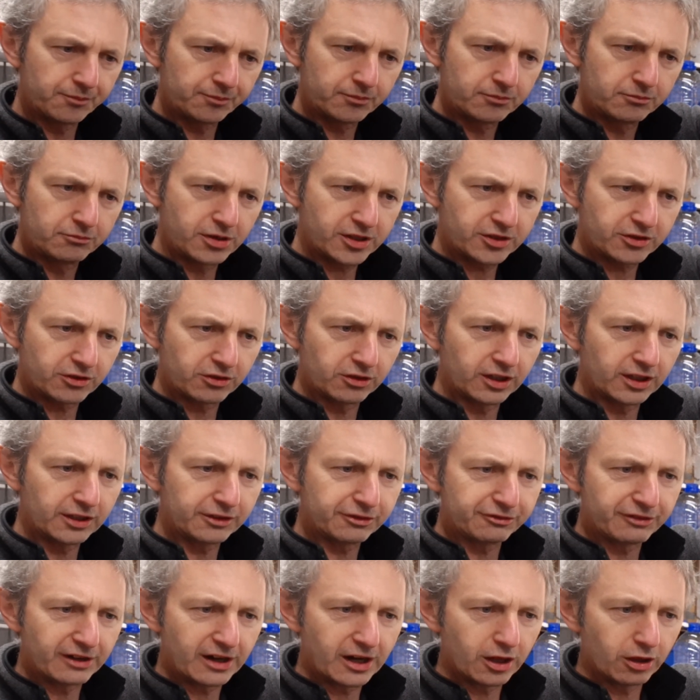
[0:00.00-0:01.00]
pressure
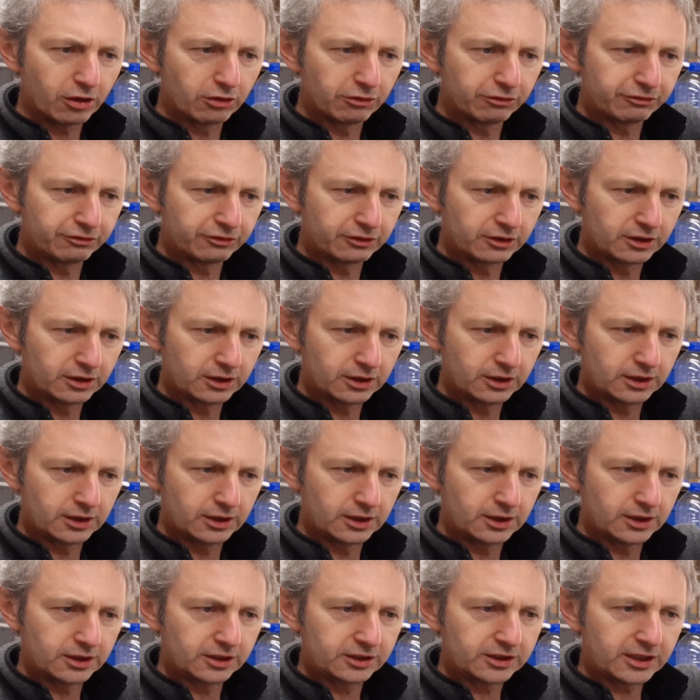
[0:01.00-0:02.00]
relief valve,
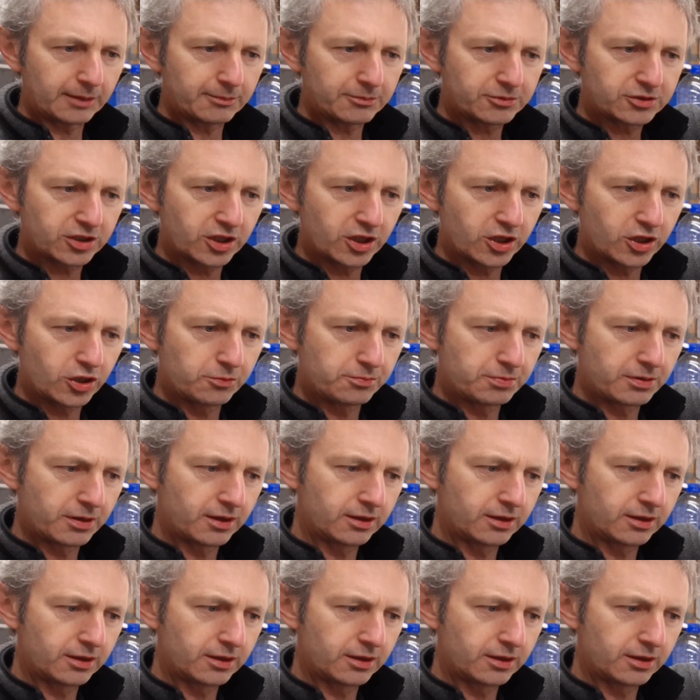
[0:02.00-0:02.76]
dip tube,